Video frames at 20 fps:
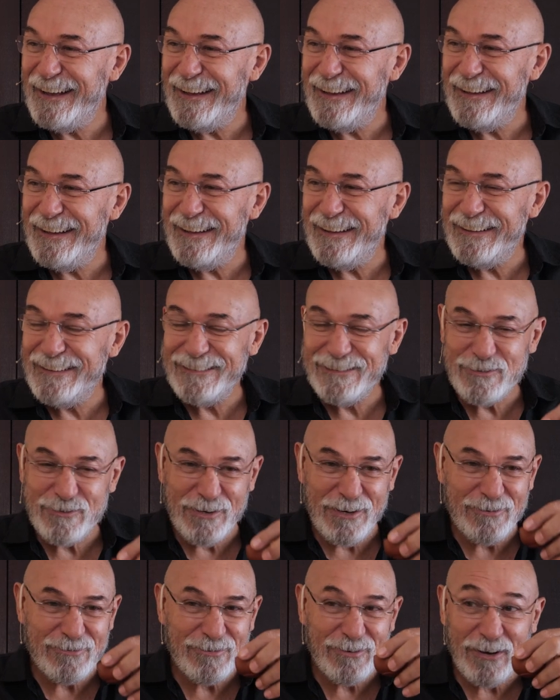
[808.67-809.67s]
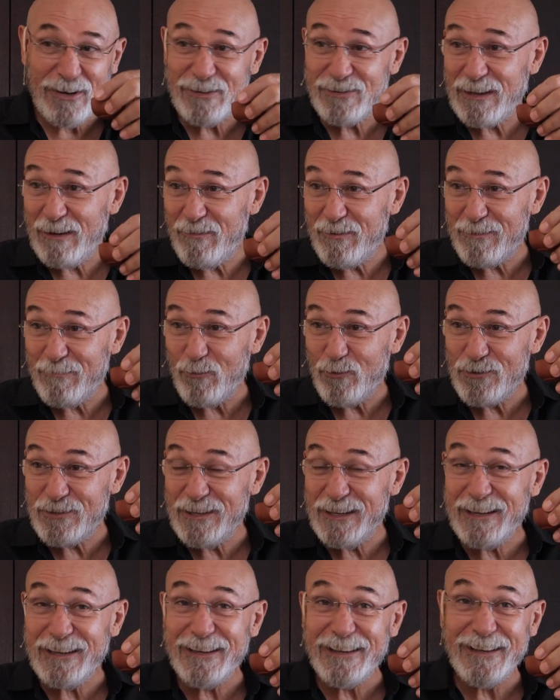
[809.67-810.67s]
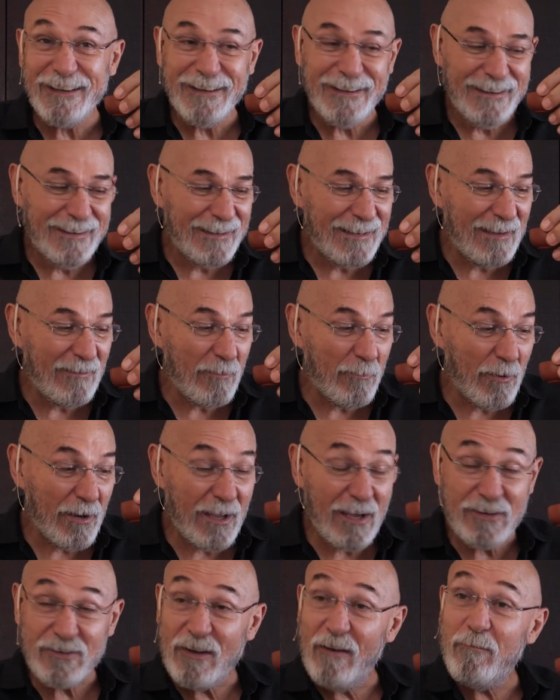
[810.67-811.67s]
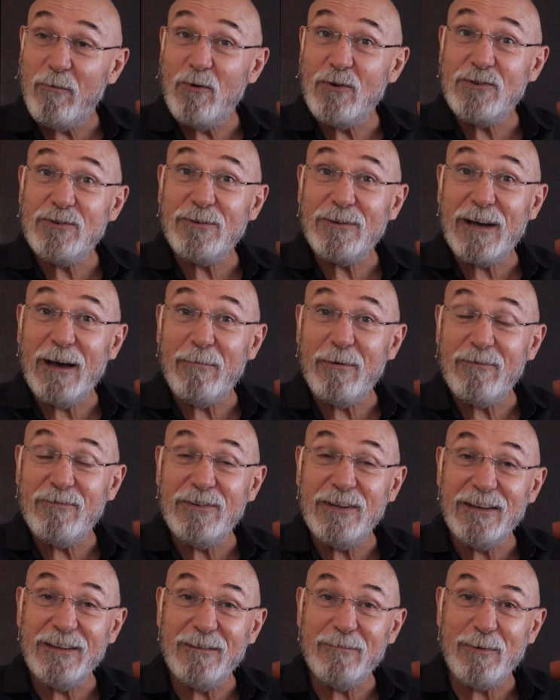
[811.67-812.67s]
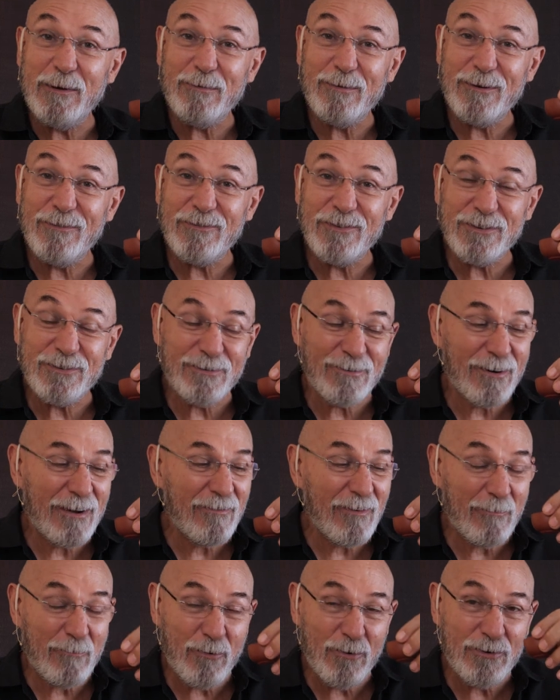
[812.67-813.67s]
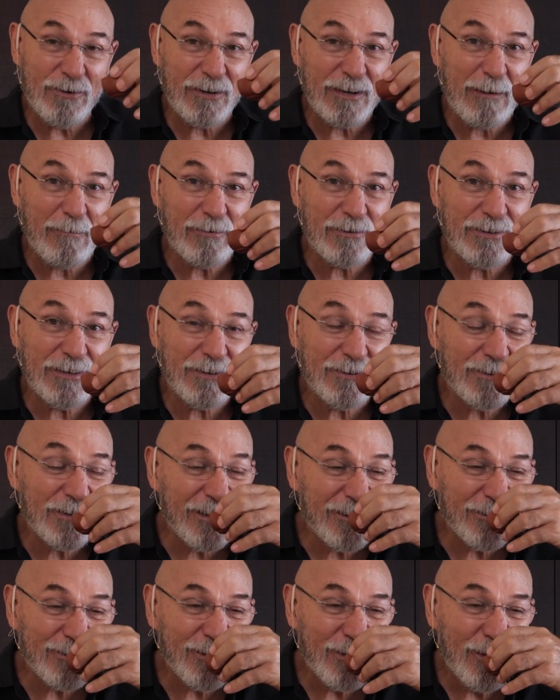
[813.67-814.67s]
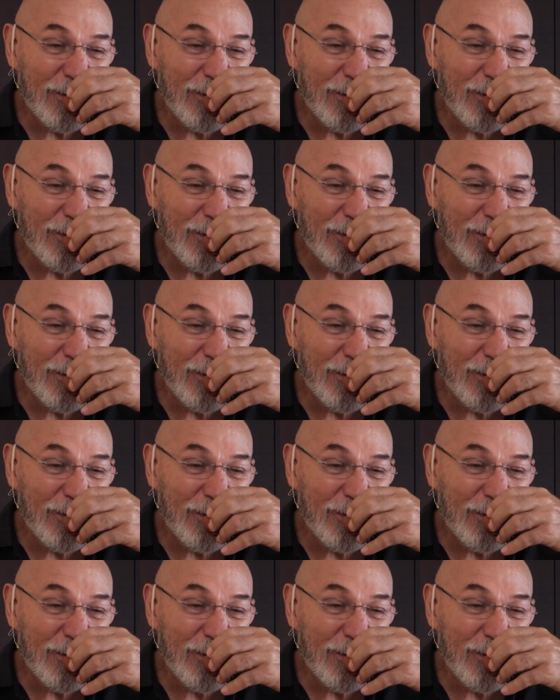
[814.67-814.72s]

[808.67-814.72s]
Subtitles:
Yeah. Cheers. I just gave her some more tea. Everybody else, I poured you a cup of tea. The people have just arrived. I poured you a cup of tea. Cheers.